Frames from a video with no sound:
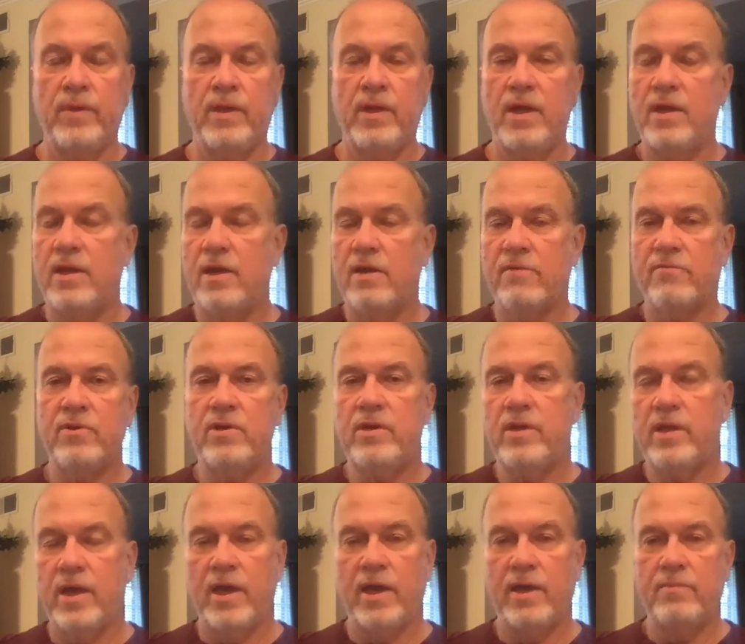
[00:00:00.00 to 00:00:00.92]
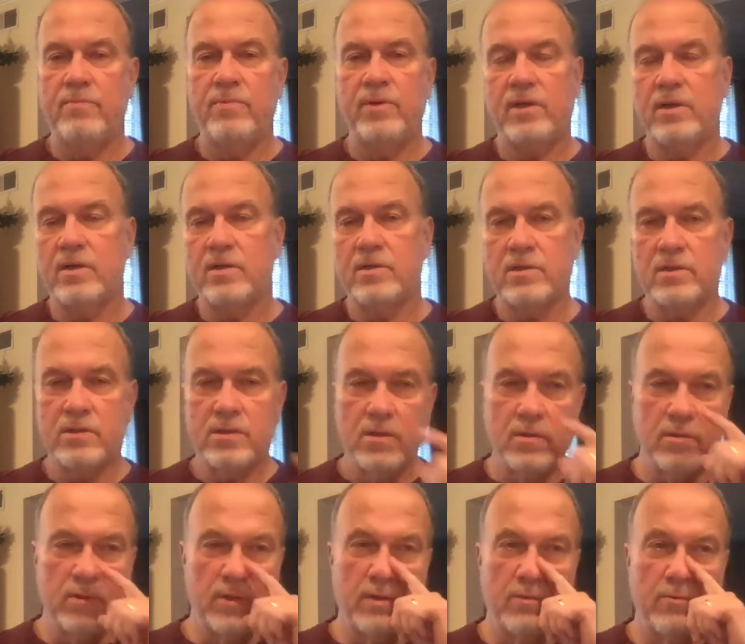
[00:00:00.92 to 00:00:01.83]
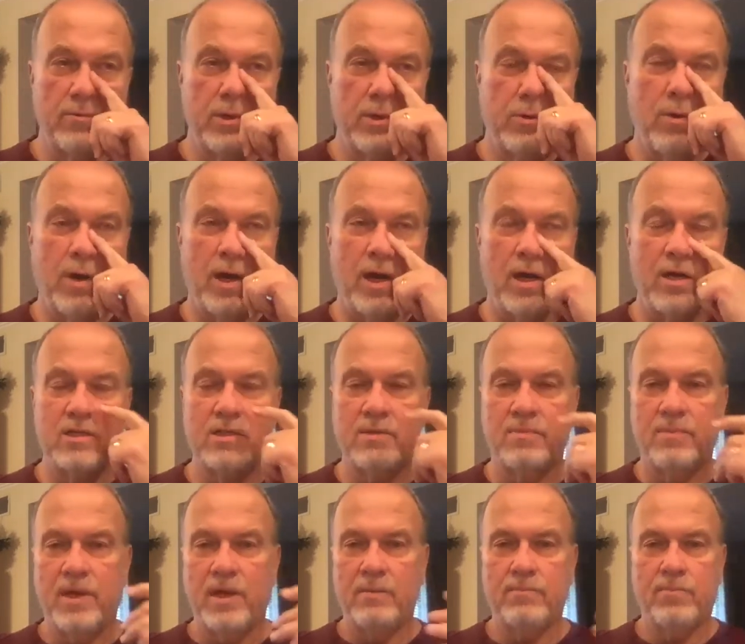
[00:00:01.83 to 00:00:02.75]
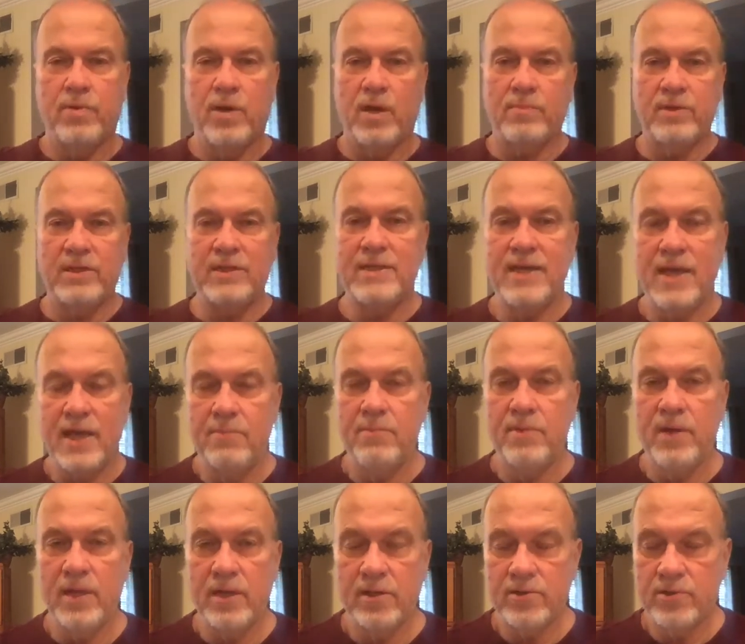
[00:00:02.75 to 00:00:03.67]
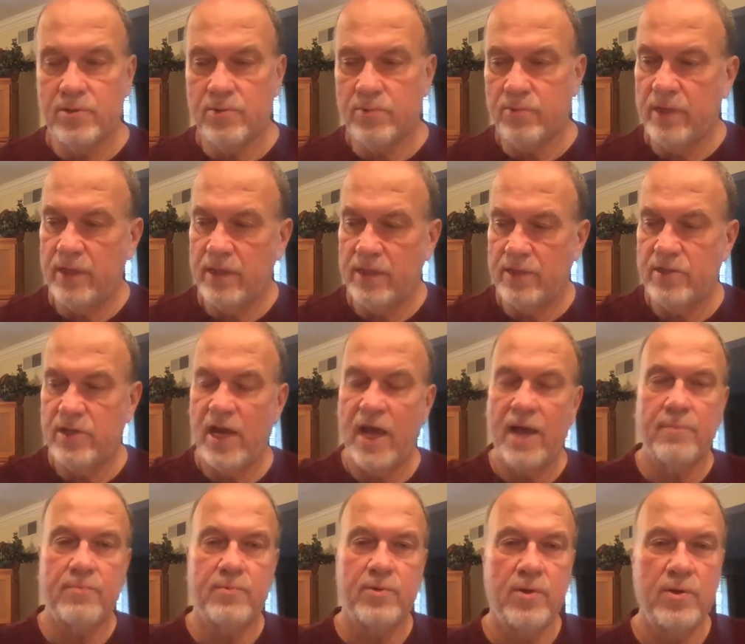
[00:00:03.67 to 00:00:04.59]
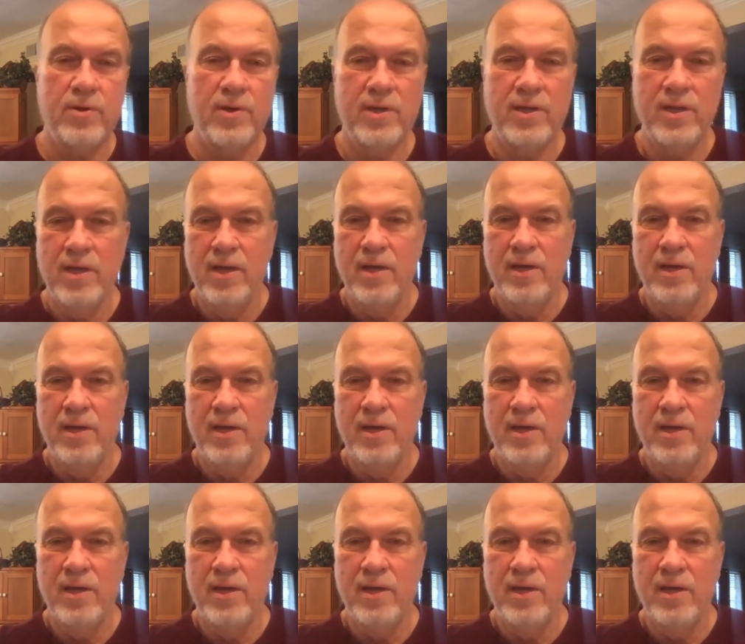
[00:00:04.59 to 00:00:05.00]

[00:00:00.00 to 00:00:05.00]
And every day, because it only requires about probably 10 minutes to read a chapter, and,